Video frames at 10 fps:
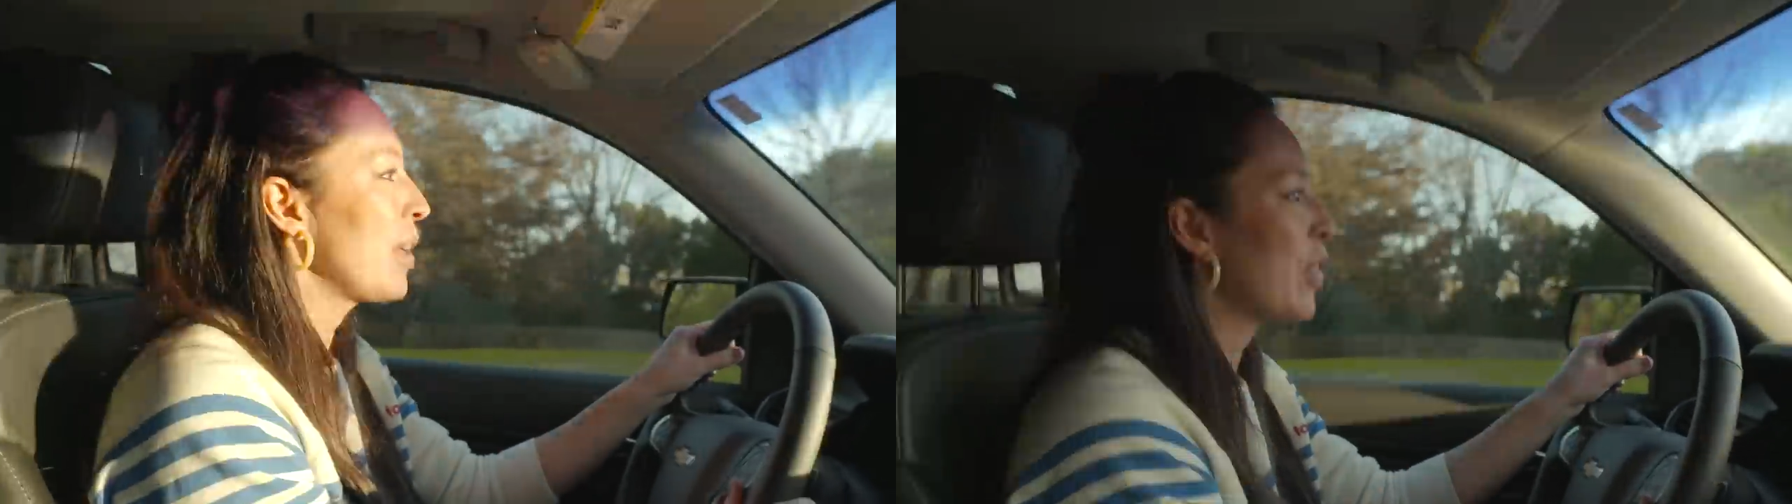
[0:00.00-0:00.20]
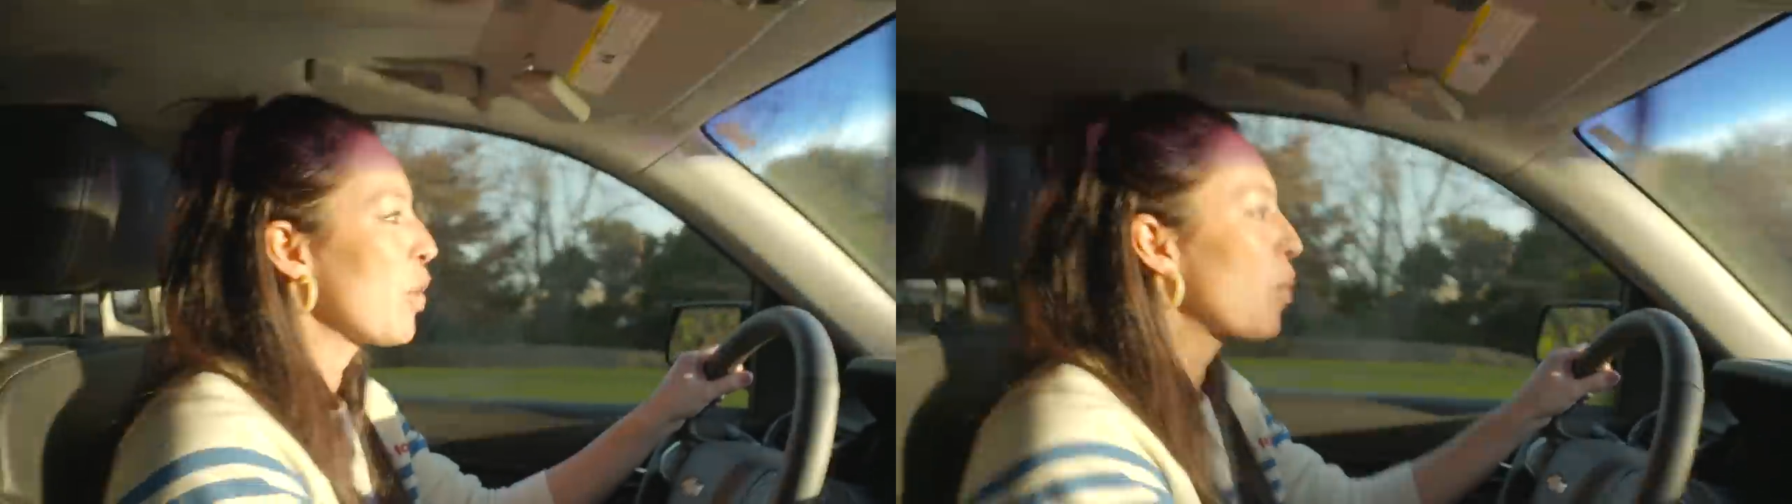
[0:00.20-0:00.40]

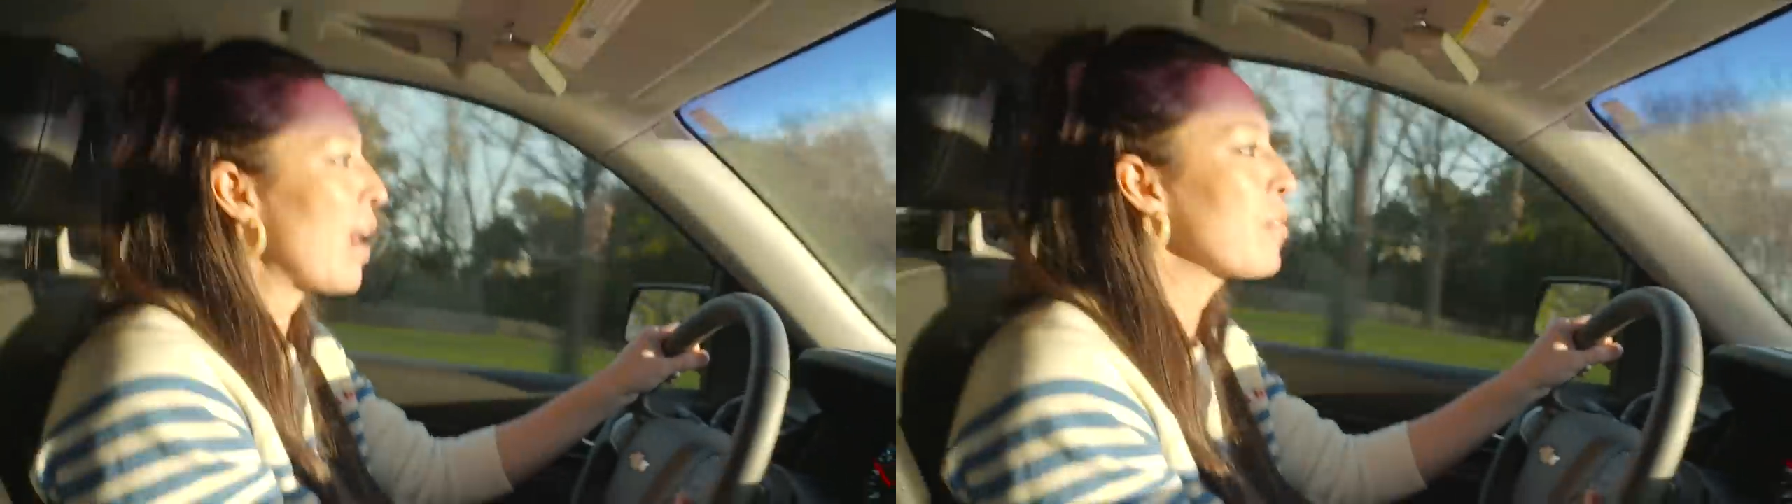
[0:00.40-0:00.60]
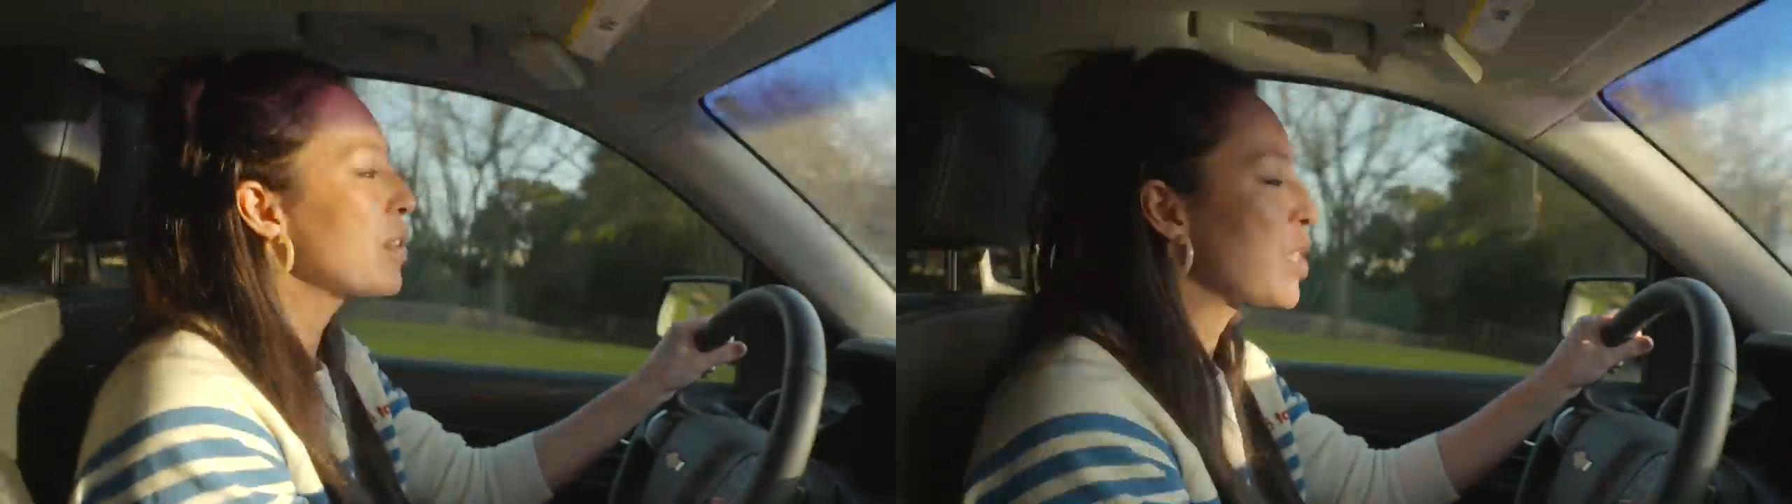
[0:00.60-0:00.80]
at the
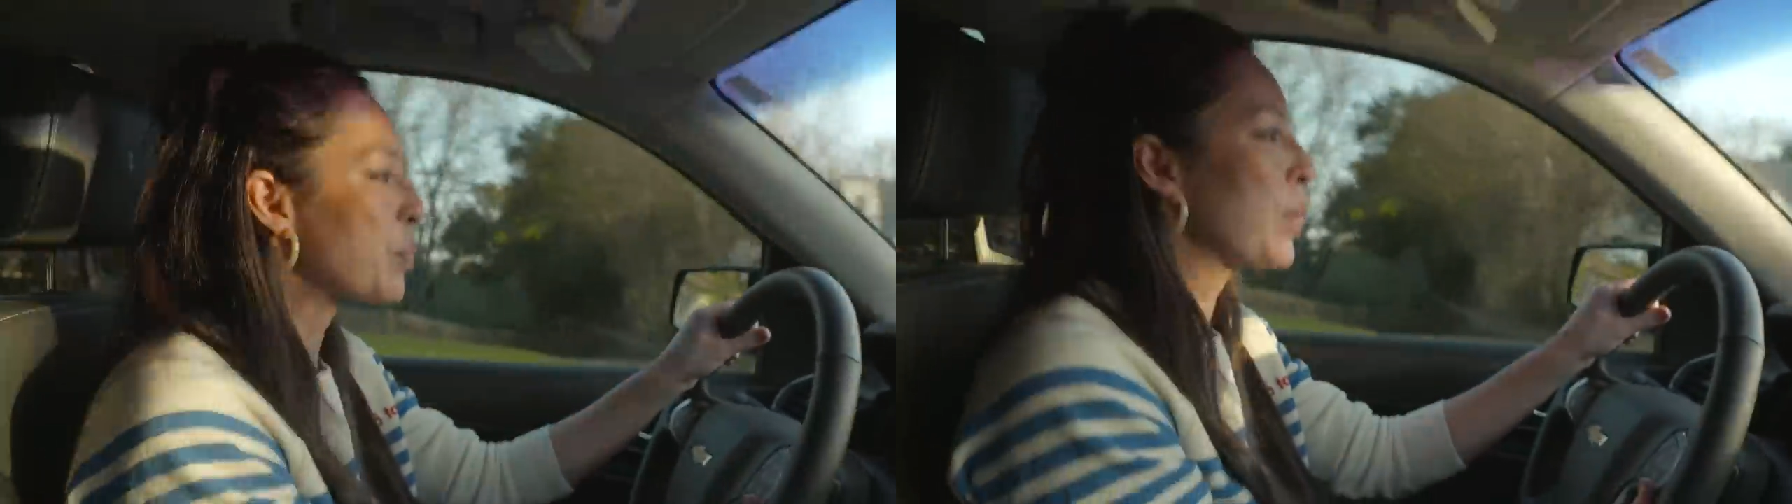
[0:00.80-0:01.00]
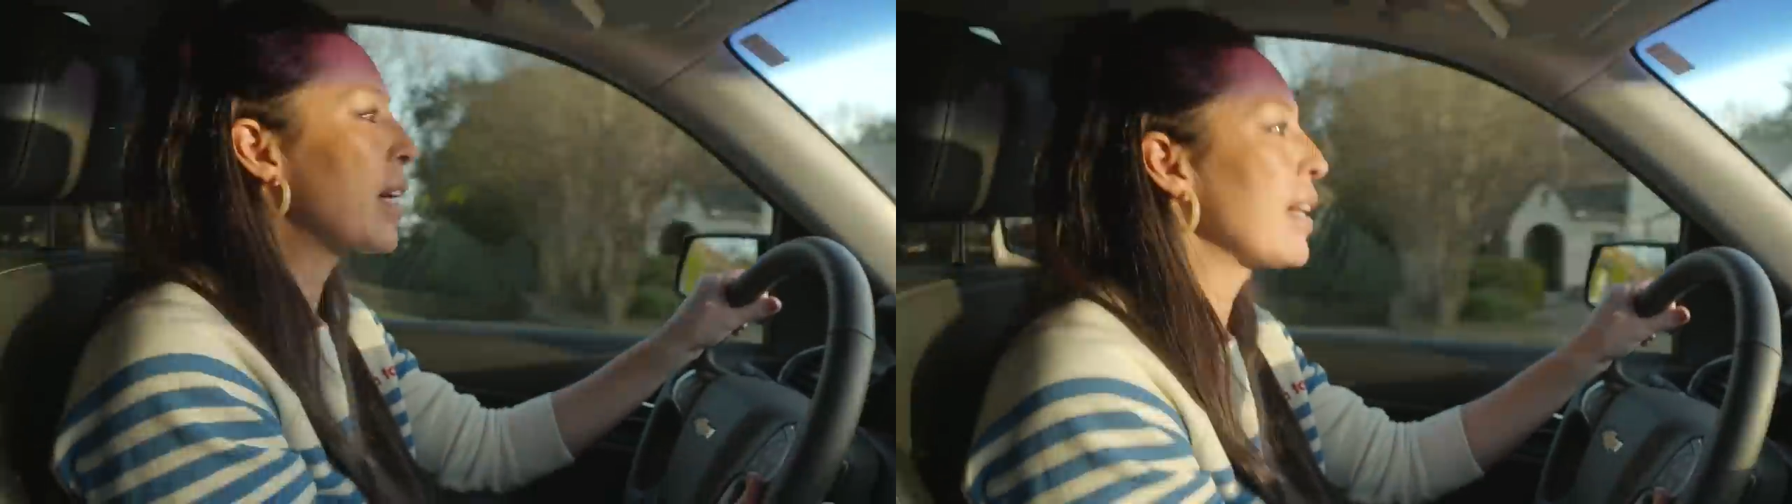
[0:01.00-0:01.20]
arrival of
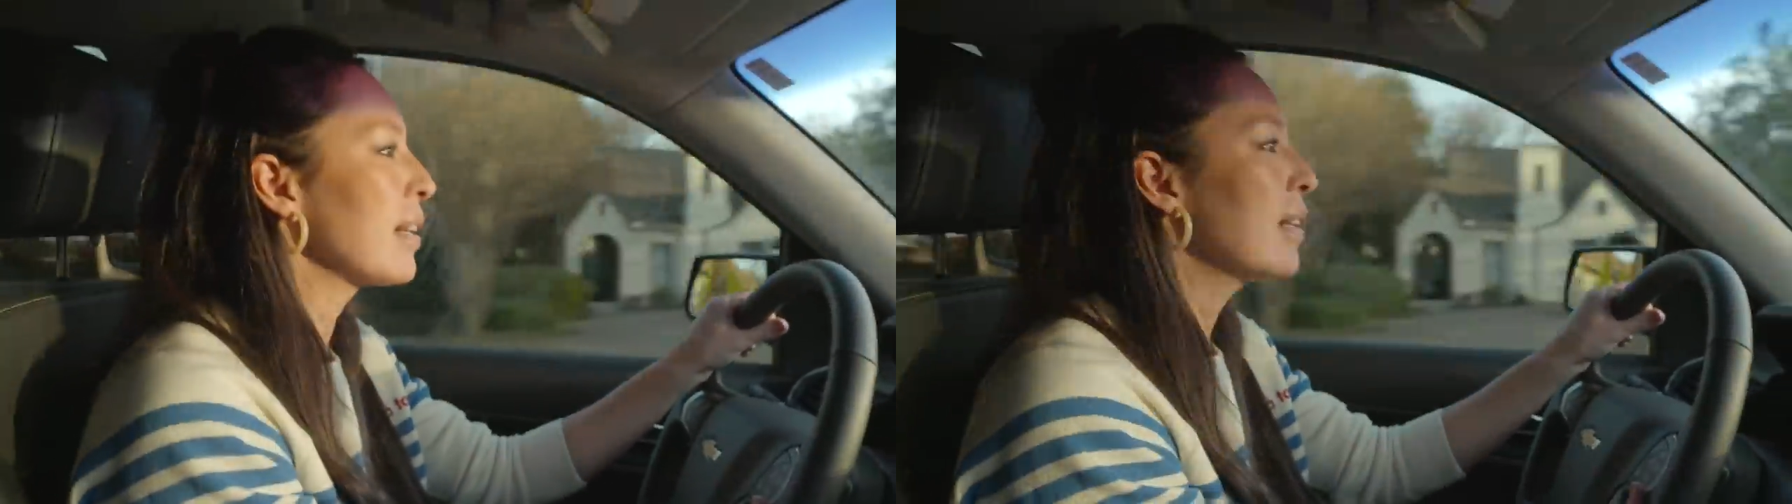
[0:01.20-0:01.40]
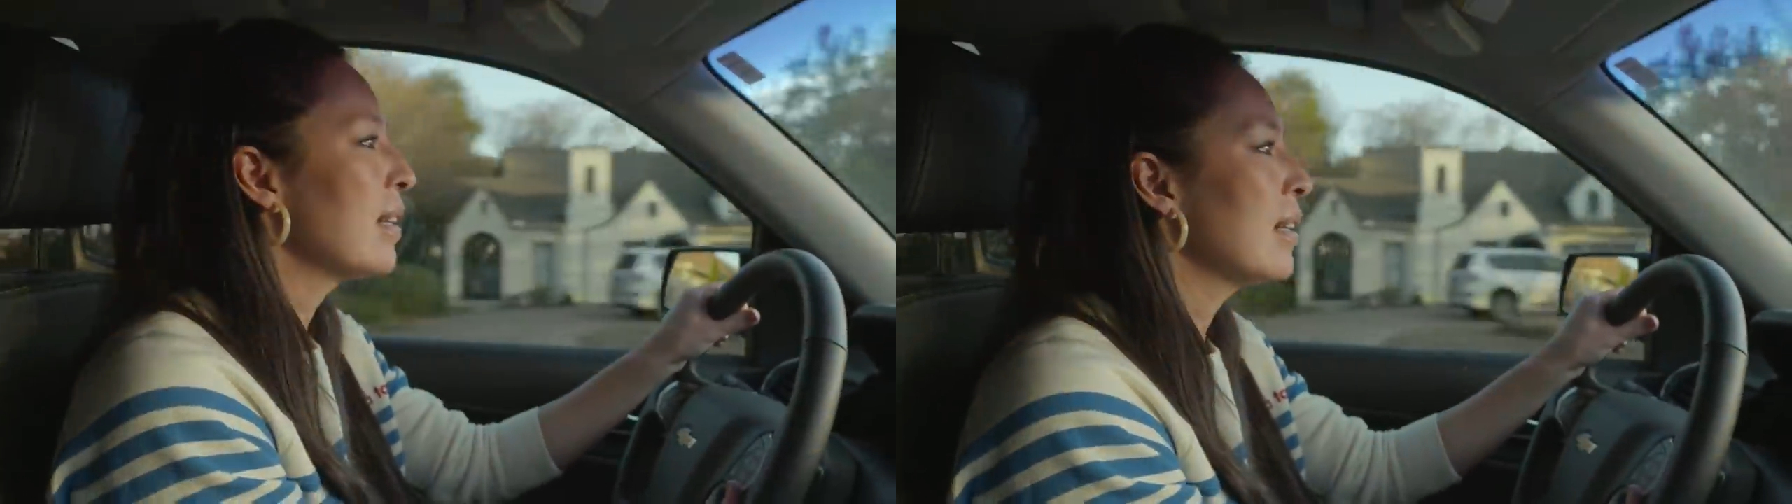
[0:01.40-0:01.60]
spring.